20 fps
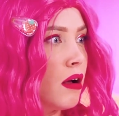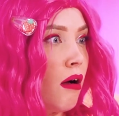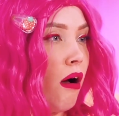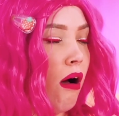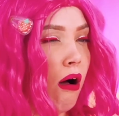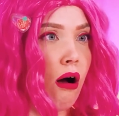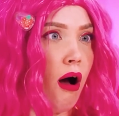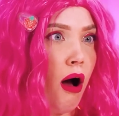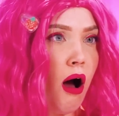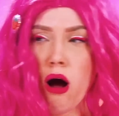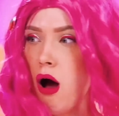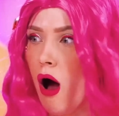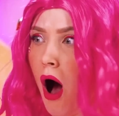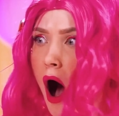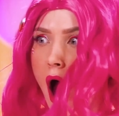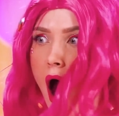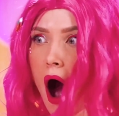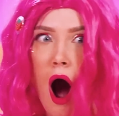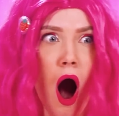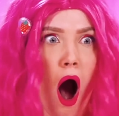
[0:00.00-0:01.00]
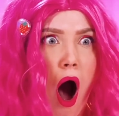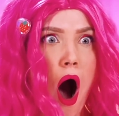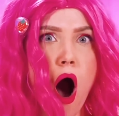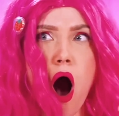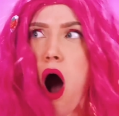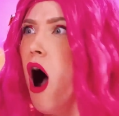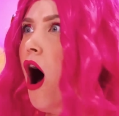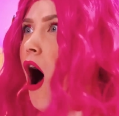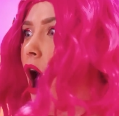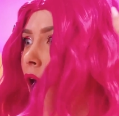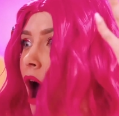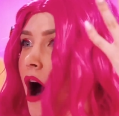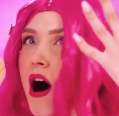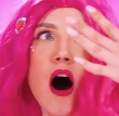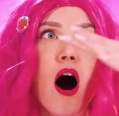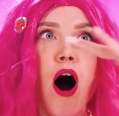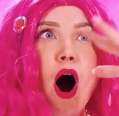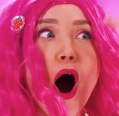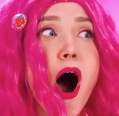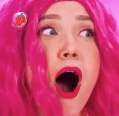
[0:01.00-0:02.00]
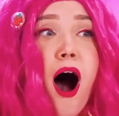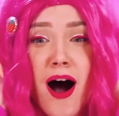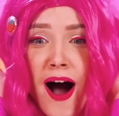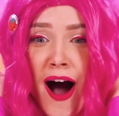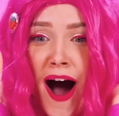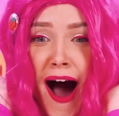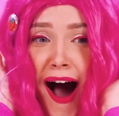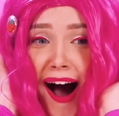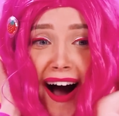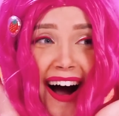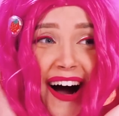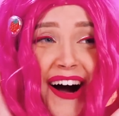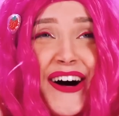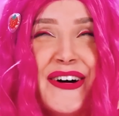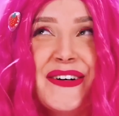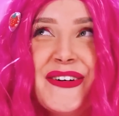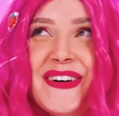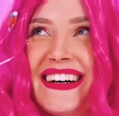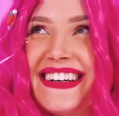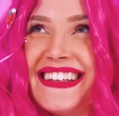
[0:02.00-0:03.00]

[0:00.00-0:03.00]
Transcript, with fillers: pretty pink princess! Gorgeous!